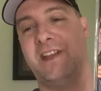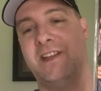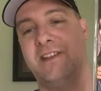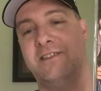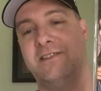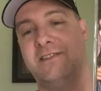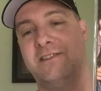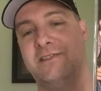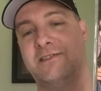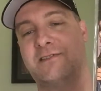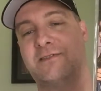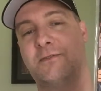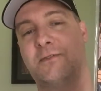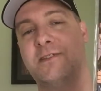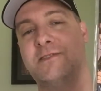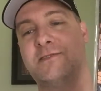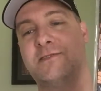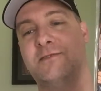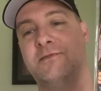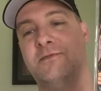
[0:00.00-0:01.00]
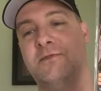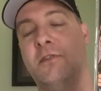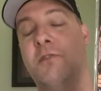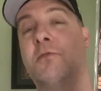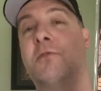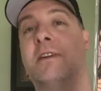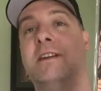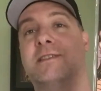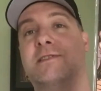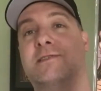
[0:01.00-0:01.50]
These stories do no
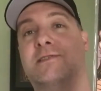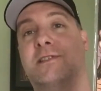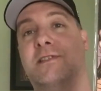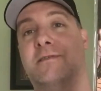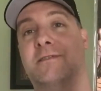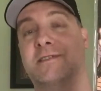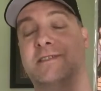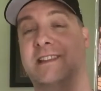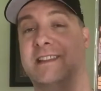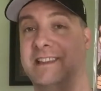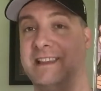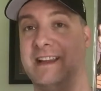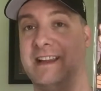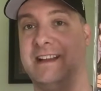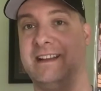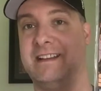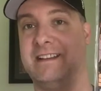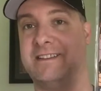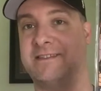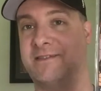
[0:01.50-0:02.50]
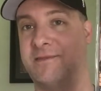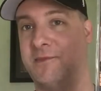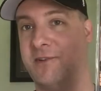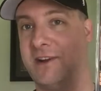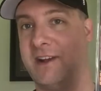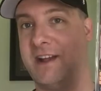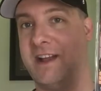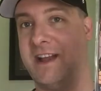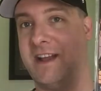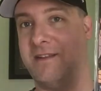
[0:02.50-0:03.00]
great service to the ladies from
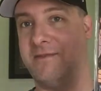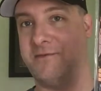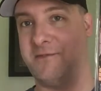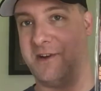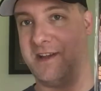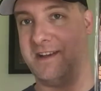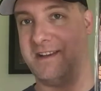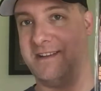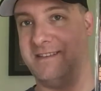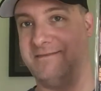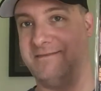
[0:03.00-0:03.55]
what I have read.